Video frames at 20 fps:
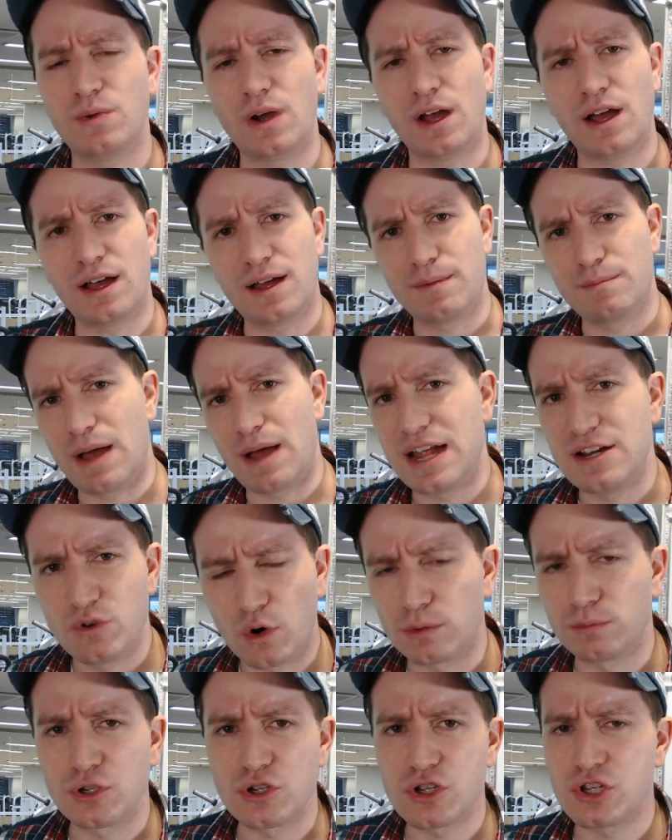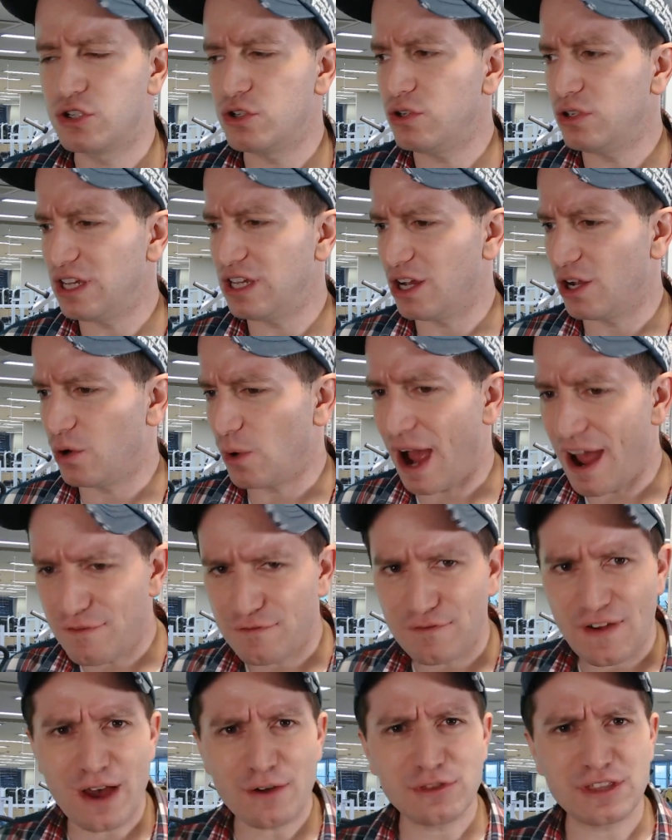my normal studio, I
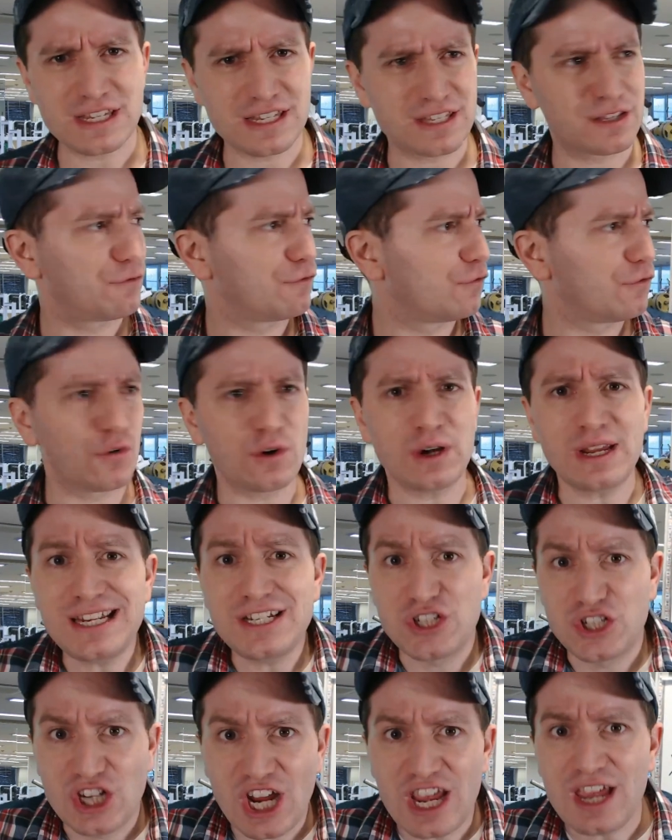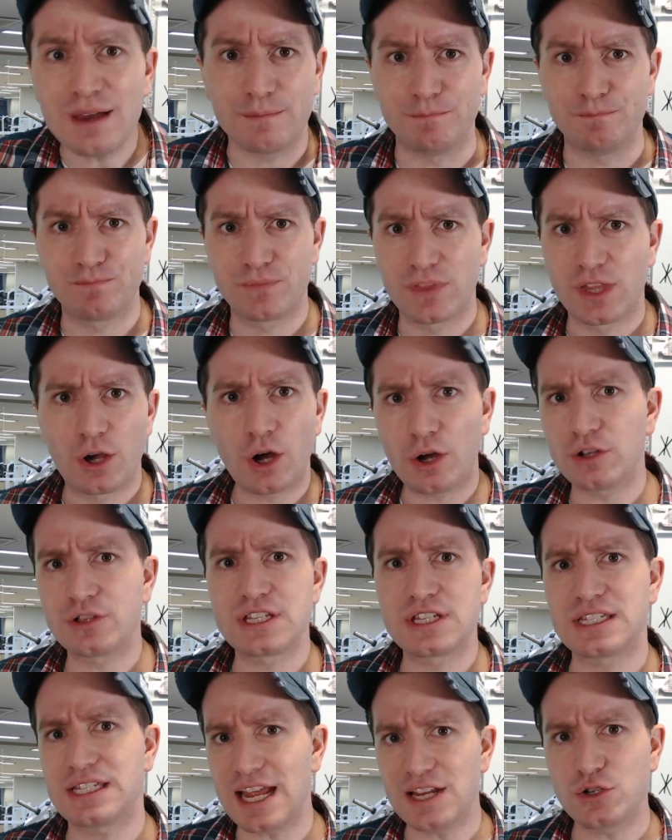found this free gym called
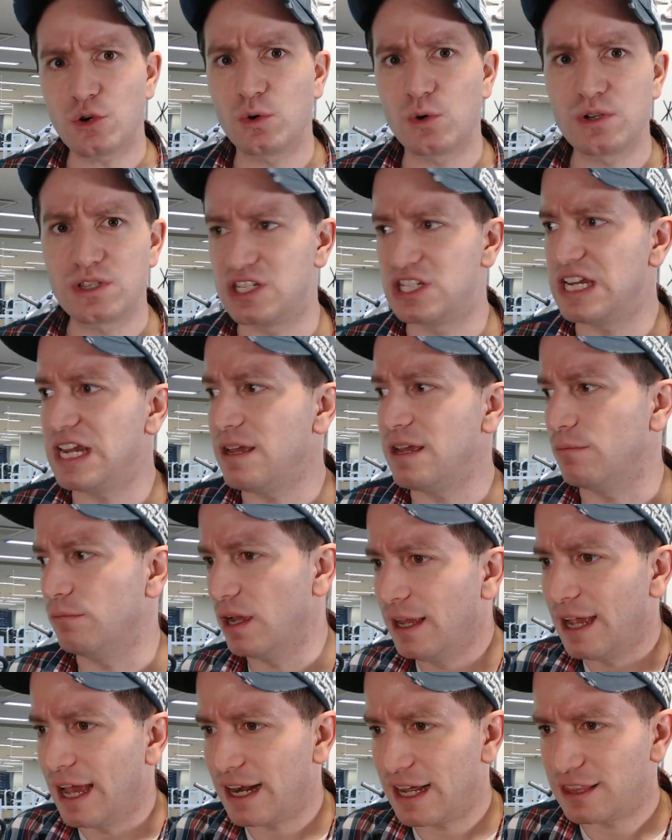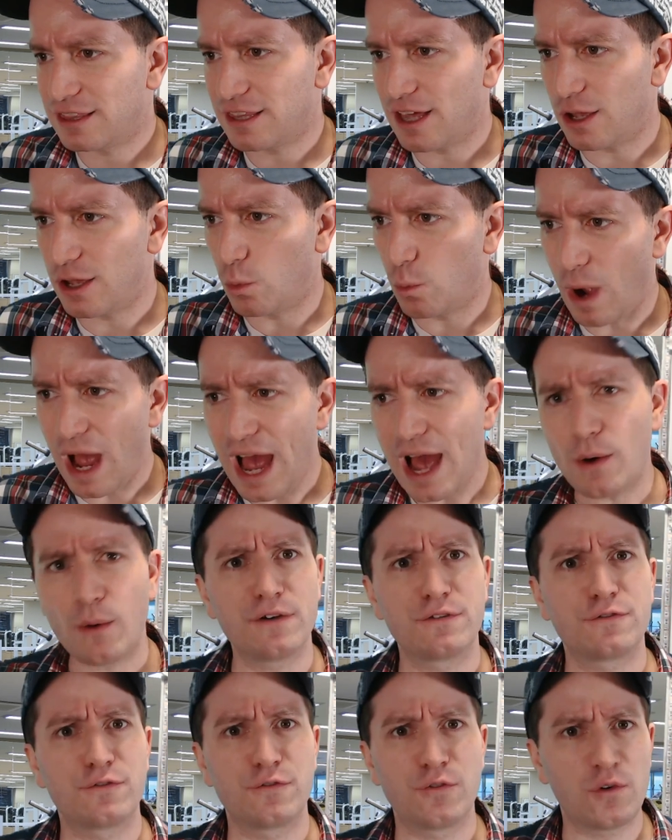Sejong's Gym. And I thought, wow, a
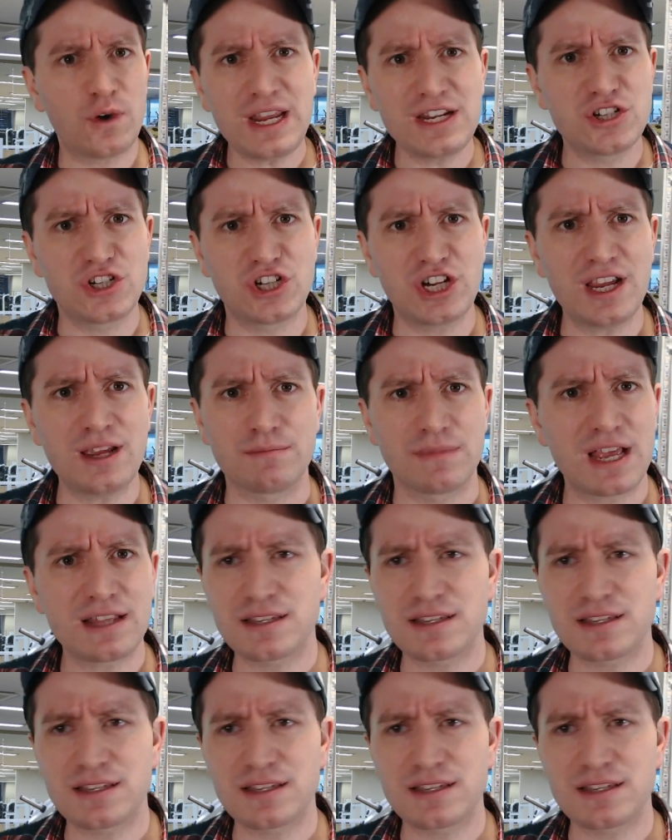free gym, that's